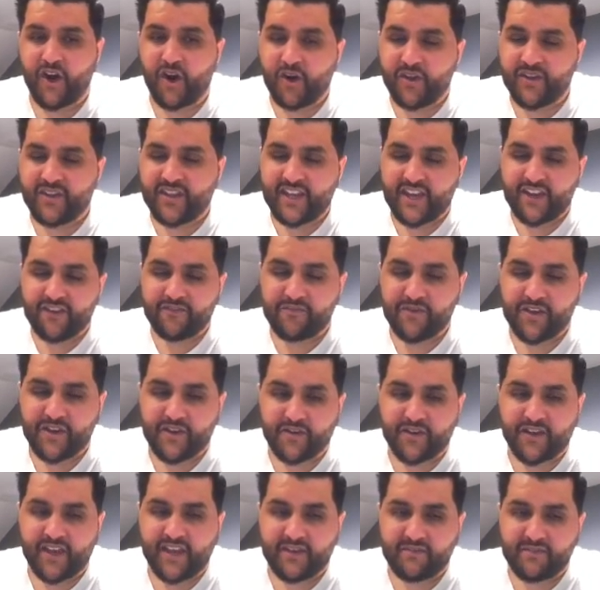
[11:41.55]
on the
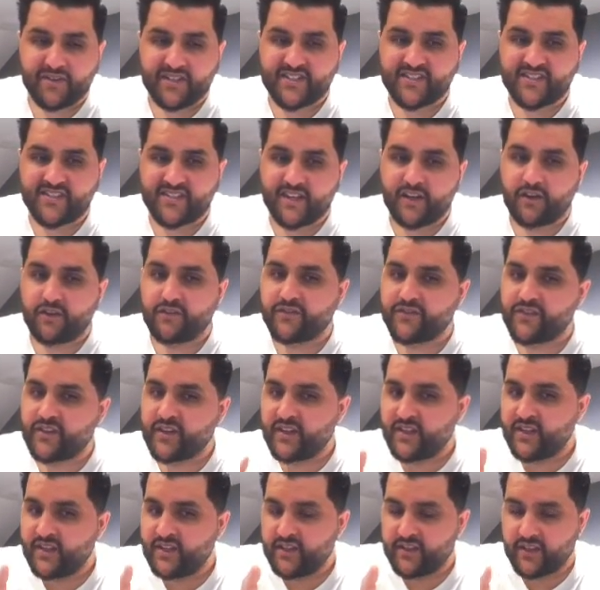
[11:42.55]
FPL game
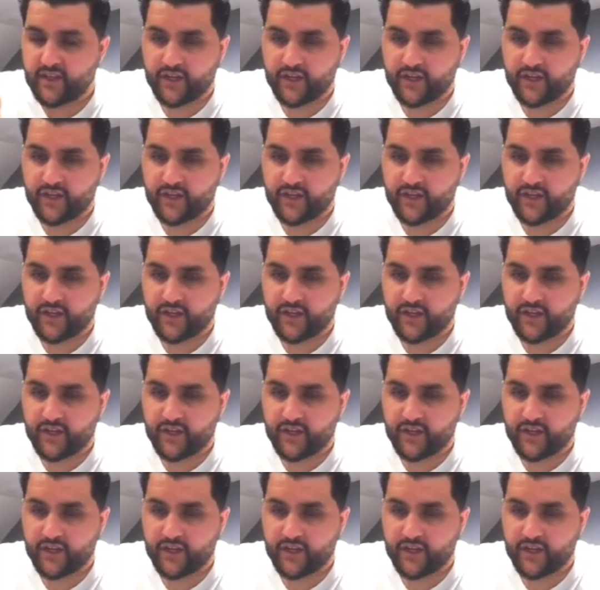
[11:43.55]
itself.